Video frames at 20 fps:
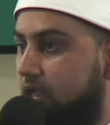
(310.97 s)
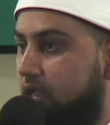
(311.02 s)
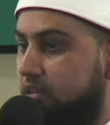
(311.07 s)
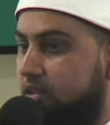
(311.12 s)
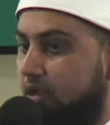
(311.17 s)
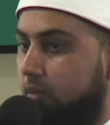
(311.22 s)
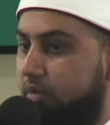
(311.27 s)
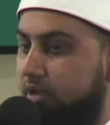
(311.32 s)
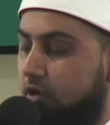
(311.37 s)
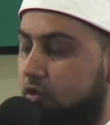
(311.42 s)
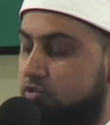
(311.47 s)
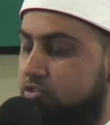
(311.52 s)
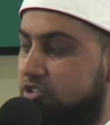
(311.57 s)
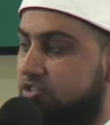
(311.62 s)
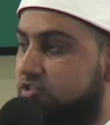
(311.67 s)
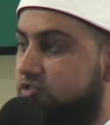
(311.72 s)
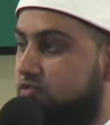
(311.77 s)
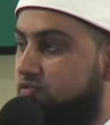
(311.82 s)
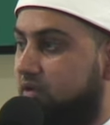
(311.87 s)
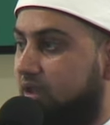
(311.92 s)
that we don't
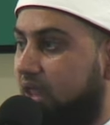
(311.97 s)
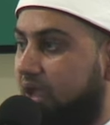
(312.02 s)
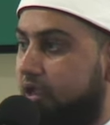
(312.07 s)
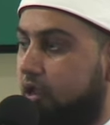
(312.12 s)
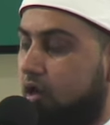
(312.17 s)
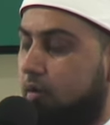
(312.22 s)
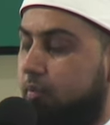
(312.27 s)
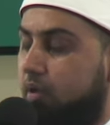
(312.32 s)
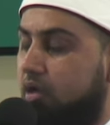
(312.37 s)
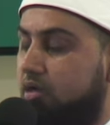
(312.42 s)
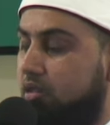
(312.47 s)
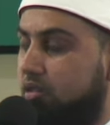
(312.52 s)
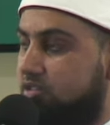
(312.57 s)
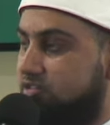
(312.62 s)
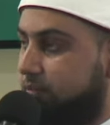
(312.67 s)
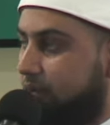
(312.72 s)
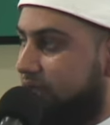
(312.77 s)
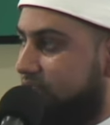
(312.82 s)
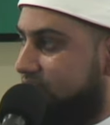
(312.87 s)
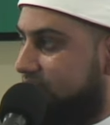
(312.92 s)
just rely upon Allah
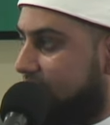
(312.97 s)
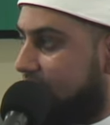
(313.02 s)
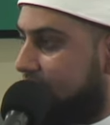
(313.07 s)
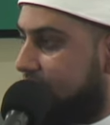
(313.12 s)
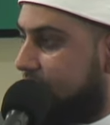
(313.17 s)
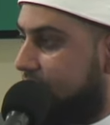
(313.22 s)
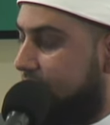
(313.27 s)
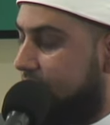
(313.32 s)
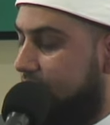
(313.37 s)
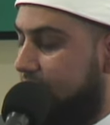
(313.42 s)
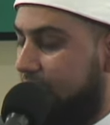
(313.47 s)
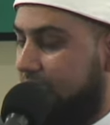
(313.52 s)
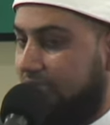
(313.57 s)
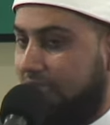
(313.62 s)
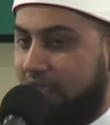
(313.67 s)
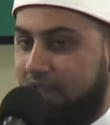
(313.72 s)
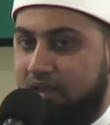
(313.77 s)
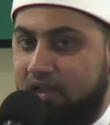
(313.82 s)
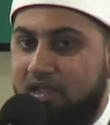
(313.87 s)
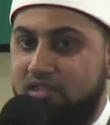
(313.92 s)
subhanahu wa ta'ala
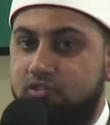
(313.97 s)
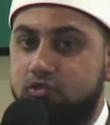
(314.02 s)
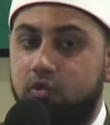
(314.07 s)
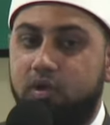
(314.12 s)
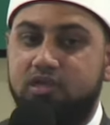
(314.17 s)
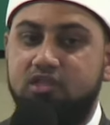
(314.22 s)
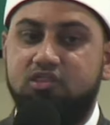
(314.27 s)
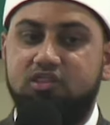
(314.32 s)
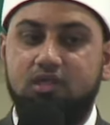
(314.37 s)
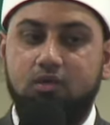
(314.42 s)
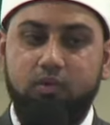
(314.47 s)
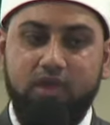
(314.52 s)
and not do anything.